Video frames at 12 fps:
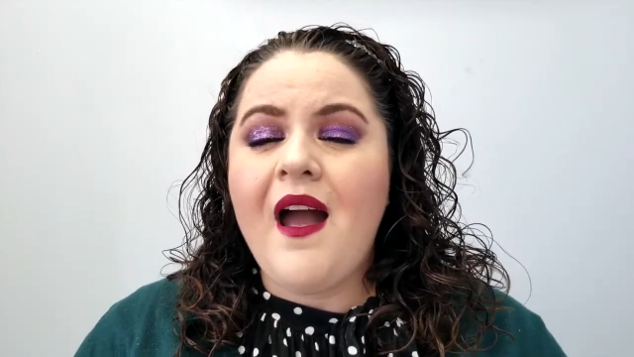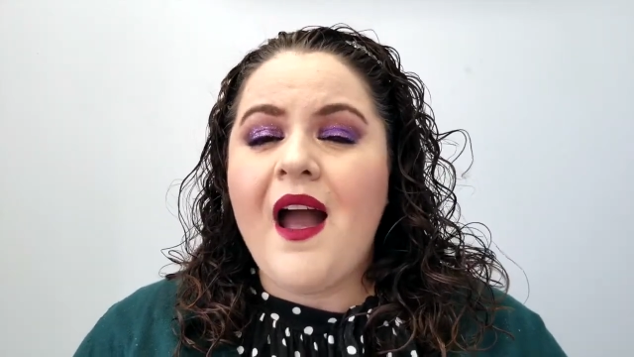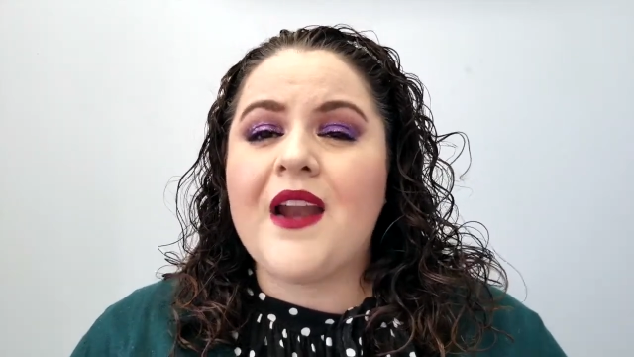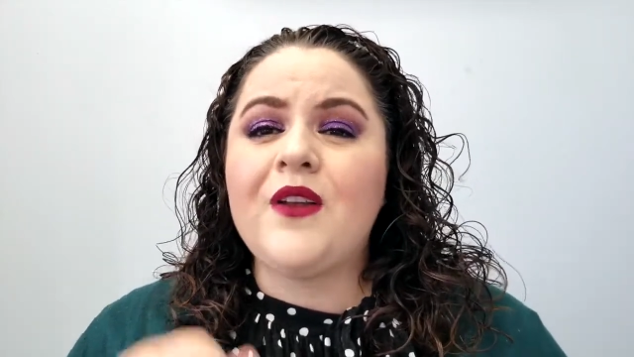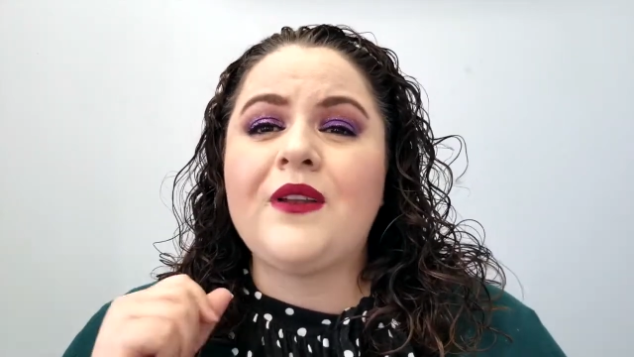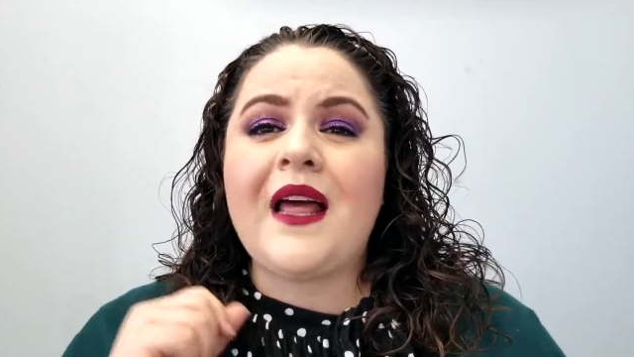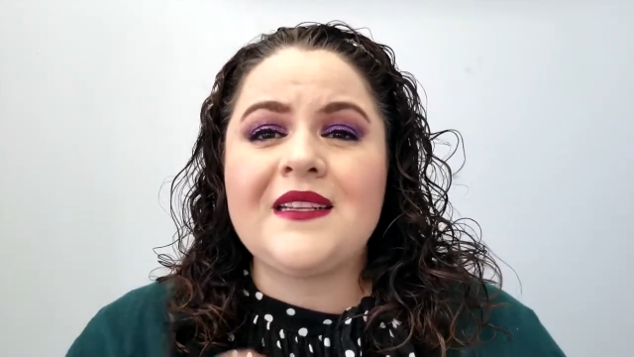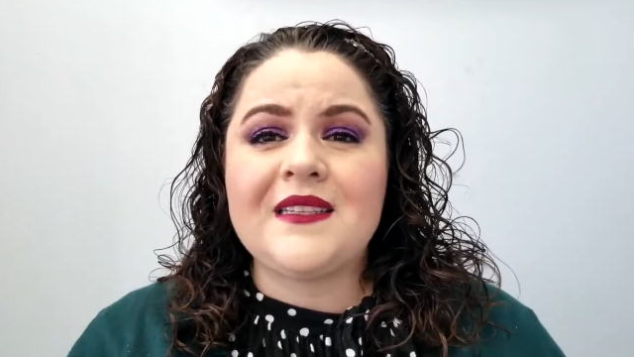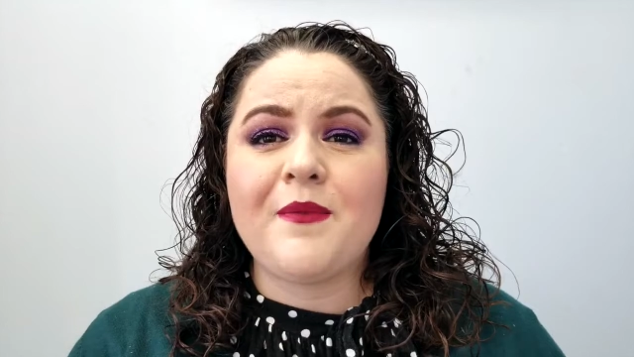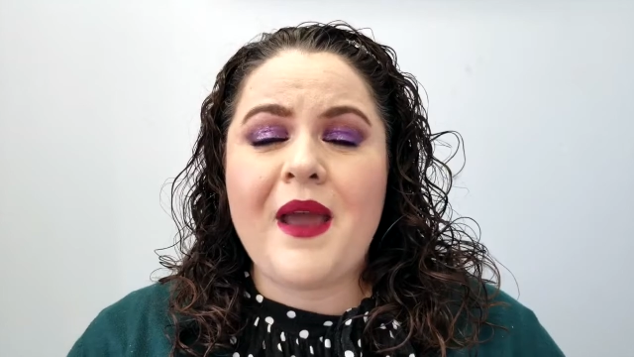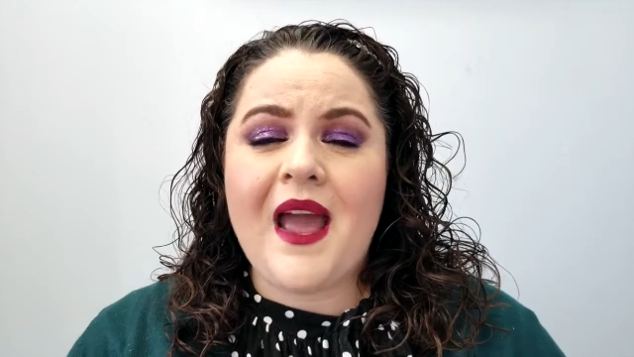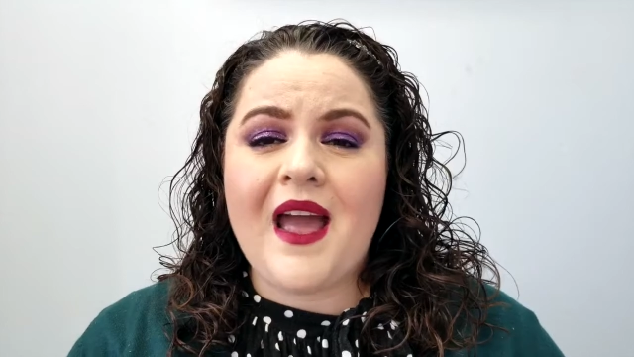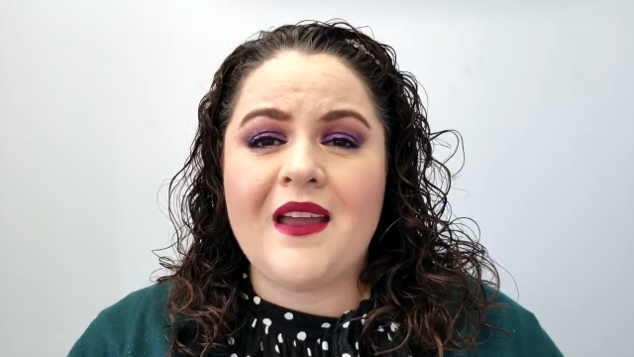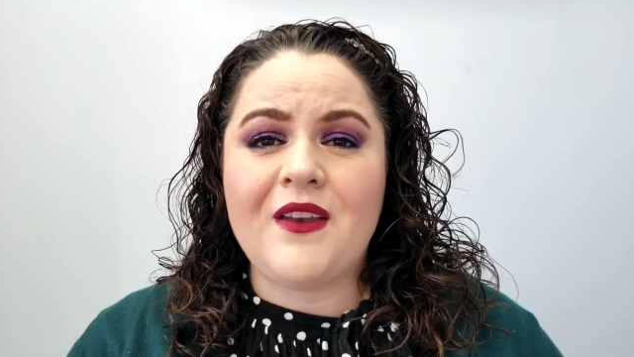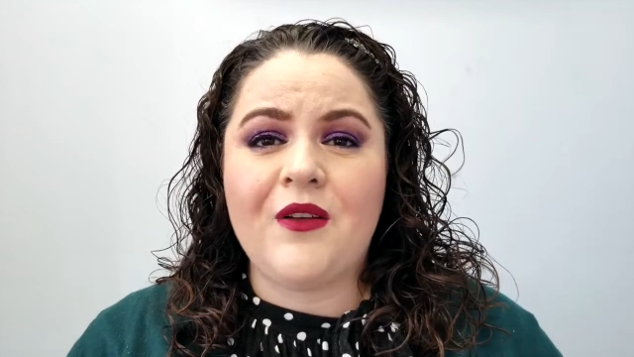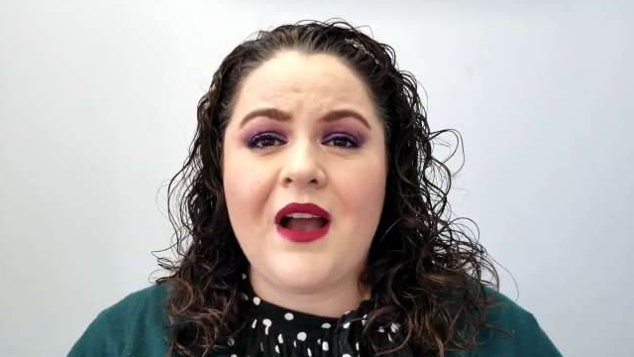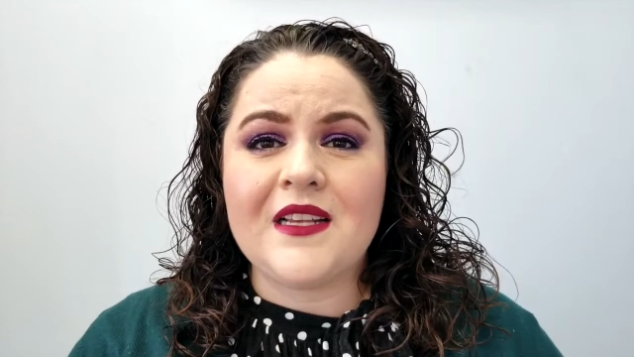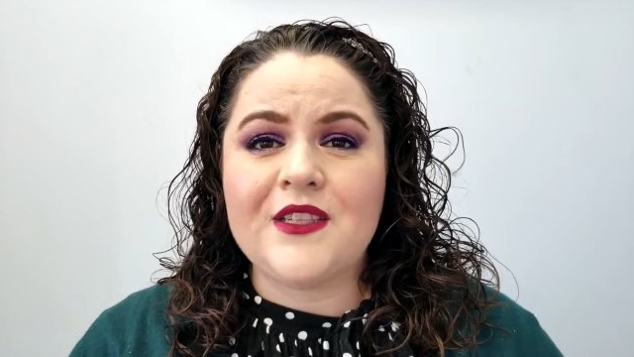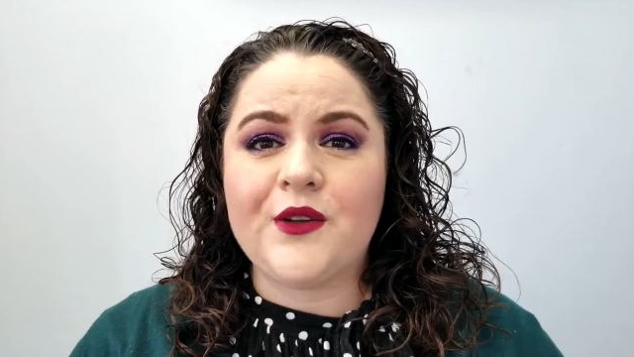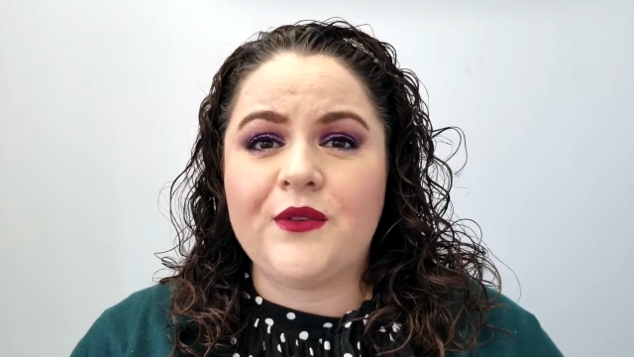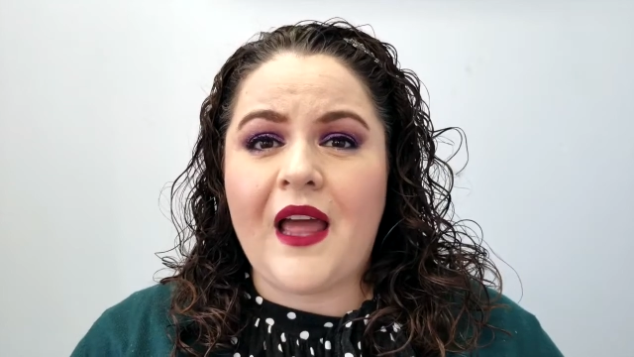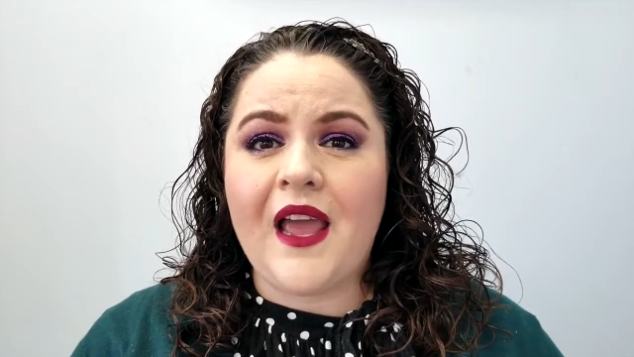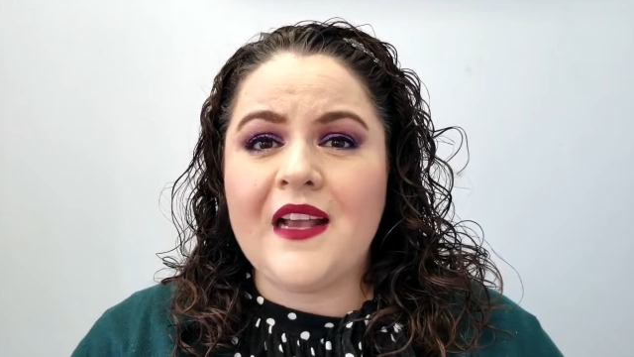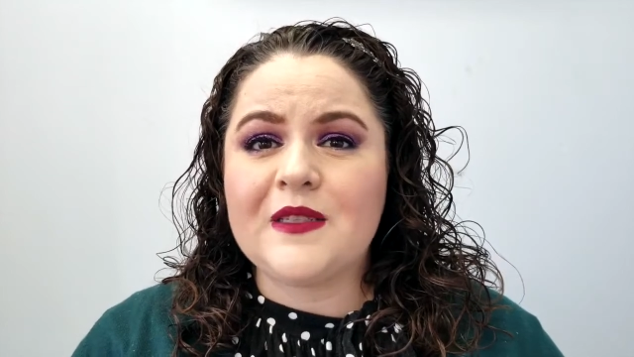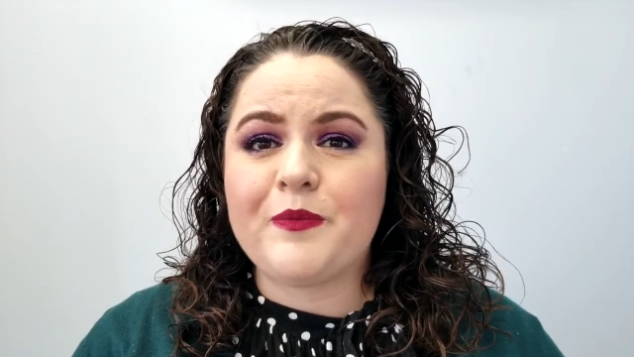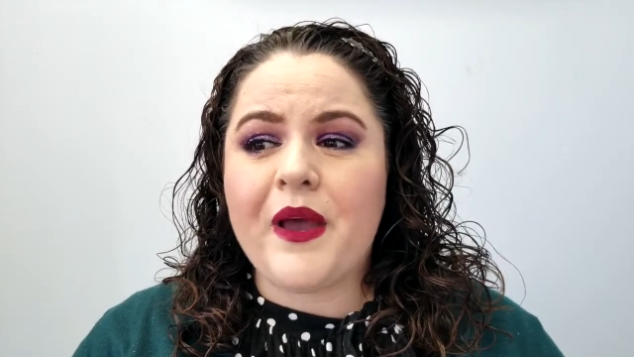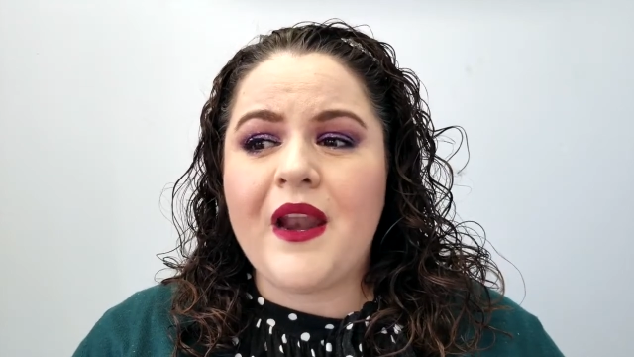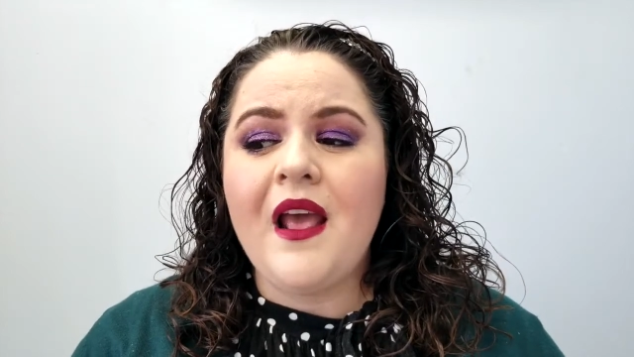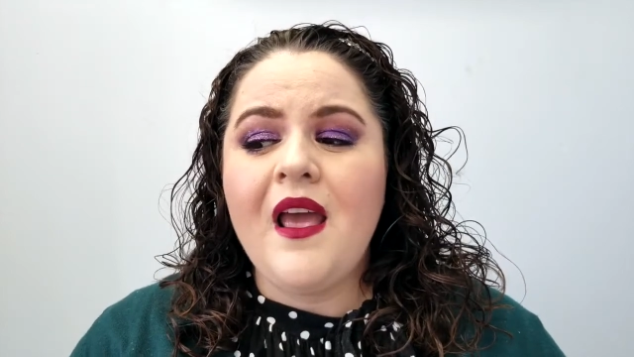I know last time I had you guys do likes, but